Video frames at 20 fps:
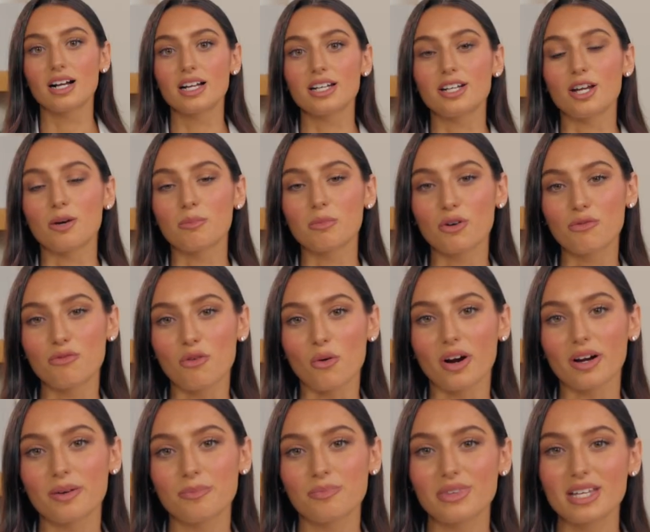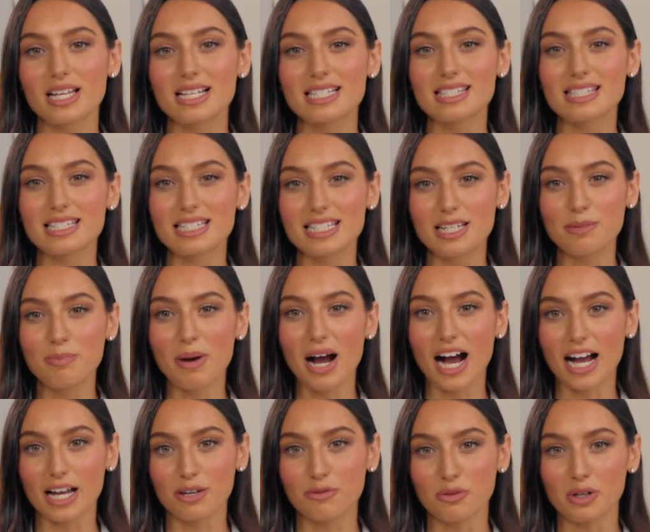Number 4. Steep
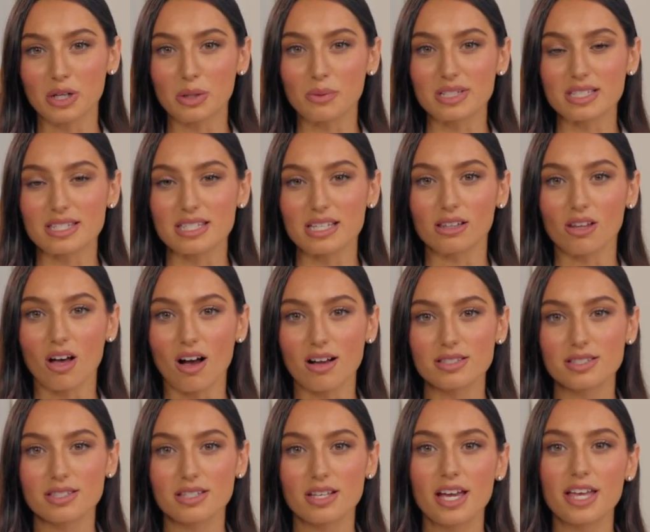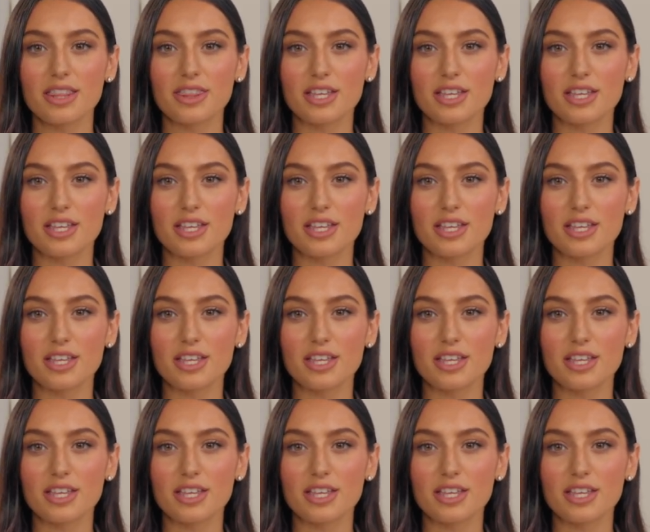high frequency loss.